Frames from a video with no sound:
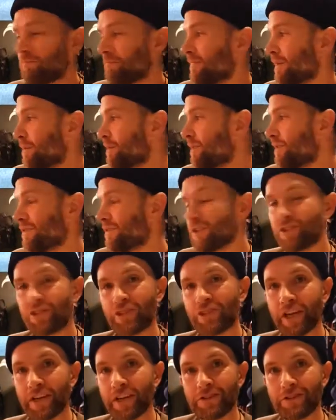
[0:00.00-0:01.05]
I mean, things
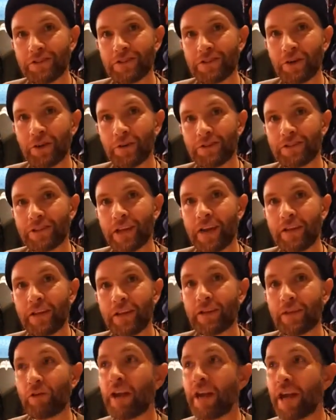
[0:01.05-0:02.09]
change, so it's kind of
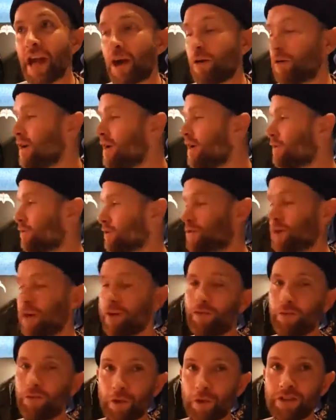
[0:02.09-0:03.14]
that thing. Right now, we're trying
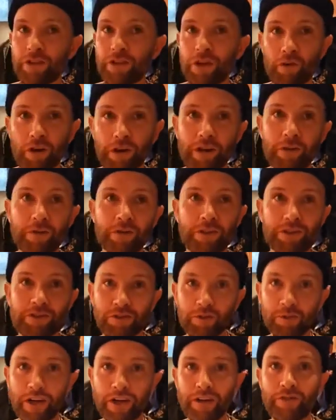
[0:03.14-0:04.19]
to focus on working with this
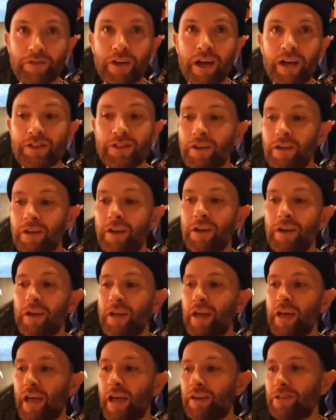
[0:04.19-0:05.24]
new manufacturer
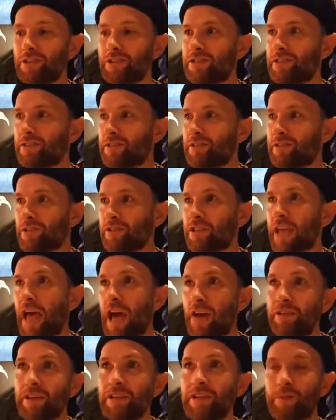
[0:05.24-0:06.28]
and just
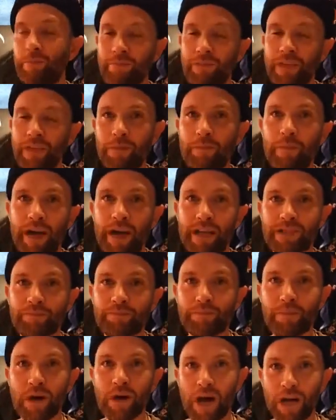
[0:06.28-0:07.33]
having the best
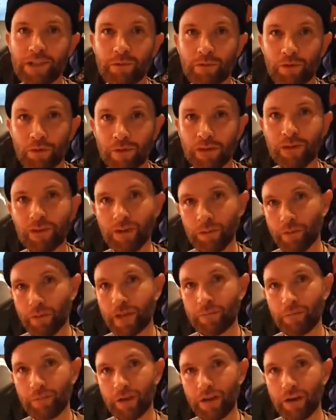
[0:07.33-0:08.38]
possible wheel that we
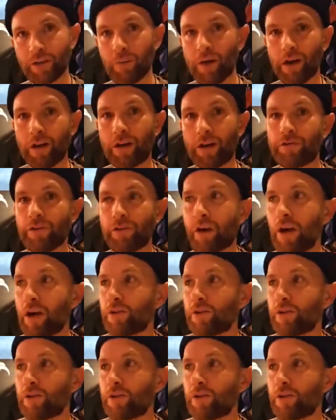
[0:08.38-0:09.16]
can put on the market for ground